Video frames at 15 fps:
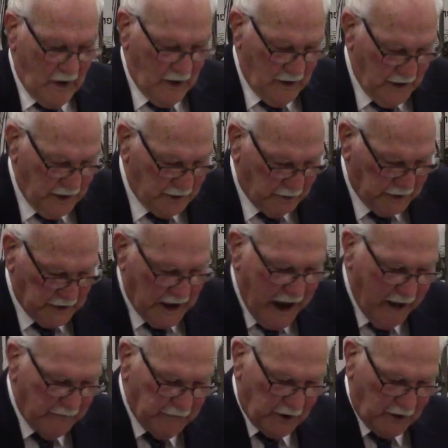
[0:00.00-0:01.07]
This was
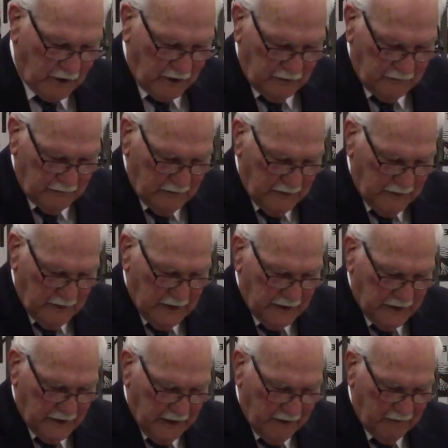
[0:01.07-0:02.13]
after
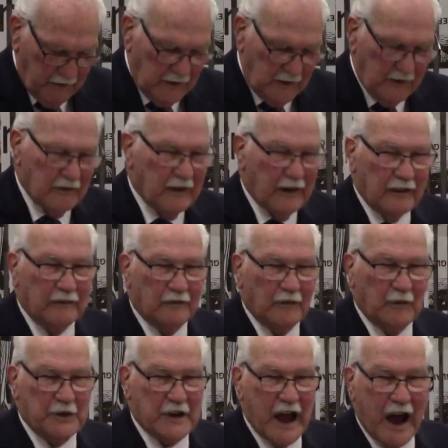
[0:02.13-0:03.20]
David
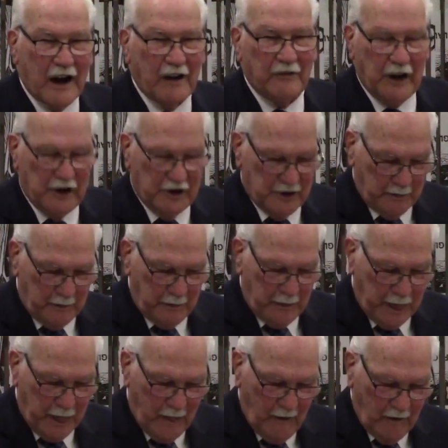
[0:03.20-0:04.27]
was out of Egypt.
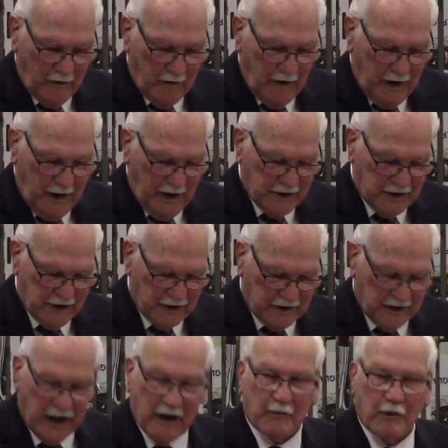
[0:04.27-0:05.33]
And it says,
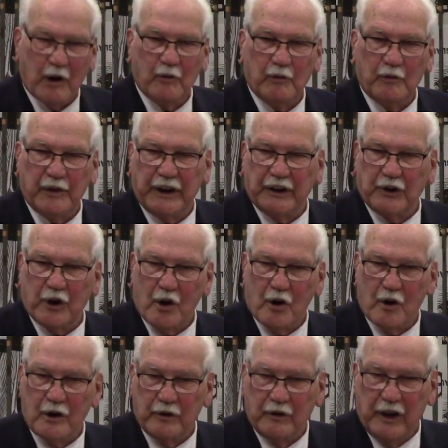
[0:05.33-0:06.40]
they will
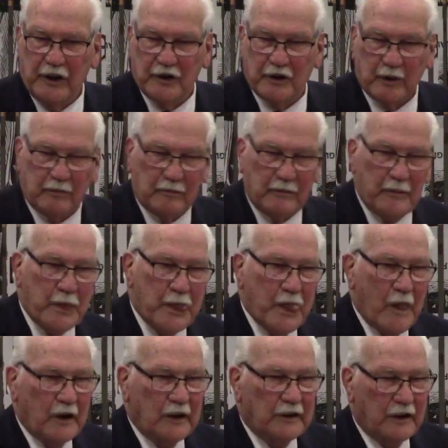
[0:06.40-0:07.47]
return to Egypt.
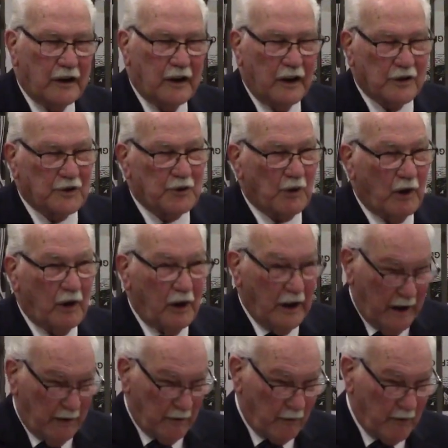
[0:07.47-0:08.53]
Did Israel
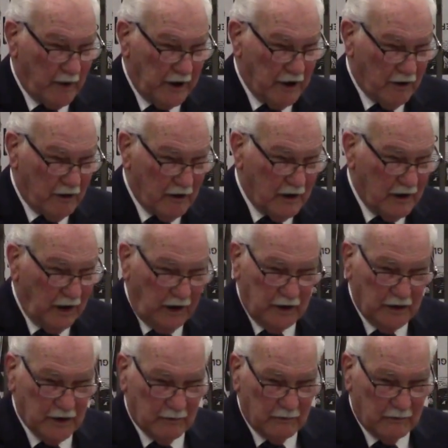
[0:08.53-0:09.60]
ever return to
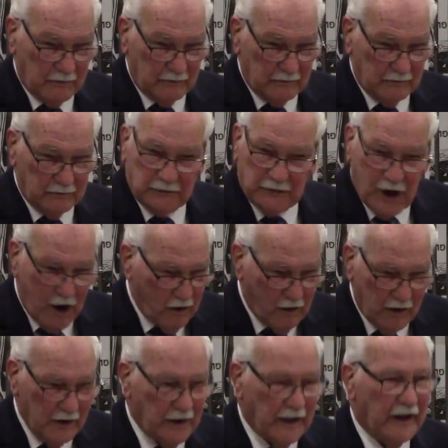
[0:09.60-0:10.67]
Egypt? No,
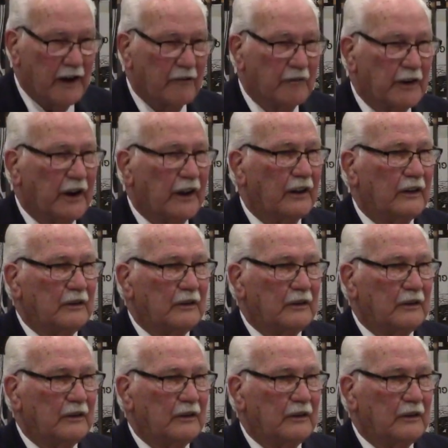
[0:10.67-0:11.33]
they never did.